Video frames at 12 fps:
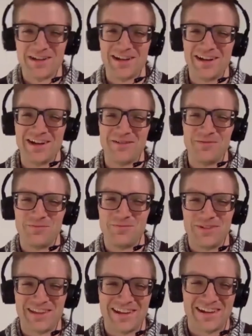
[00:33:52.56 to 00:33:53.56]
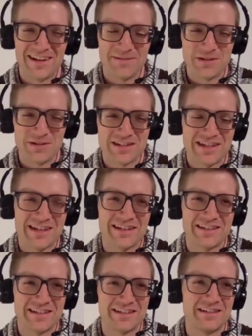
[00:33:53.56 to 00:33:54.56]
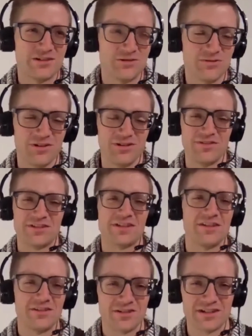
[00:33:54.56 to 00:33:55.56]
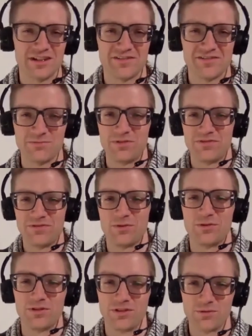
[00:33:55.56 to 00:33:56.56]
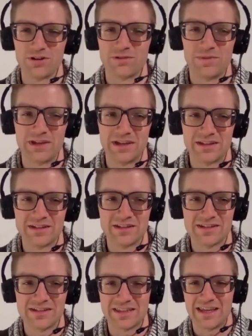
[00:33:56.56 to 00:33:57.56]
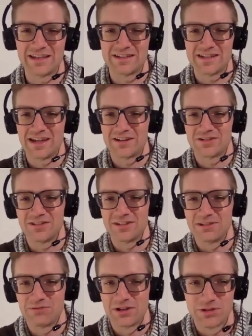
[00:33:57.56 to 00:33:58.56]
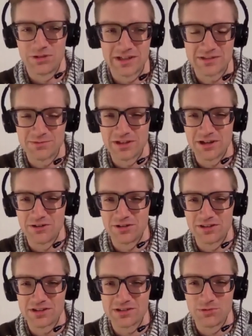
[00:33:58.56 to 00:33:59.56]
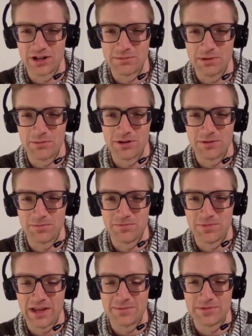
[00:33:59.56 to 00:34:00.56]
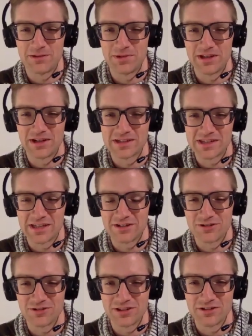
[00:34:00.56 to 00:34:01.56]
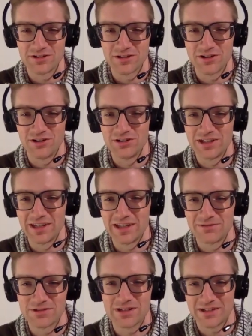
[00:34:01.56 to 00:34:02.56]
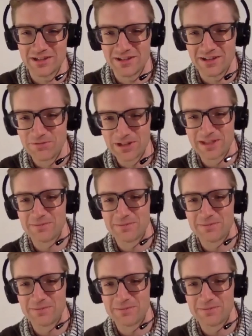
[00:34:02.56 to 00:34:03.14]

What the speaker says: But like I'm excited to do all this other stuff before the work begins. Like that's actually like what gets me going this morning. I remember I hopped out of bed because I had an earlier call today and was like, no, I want to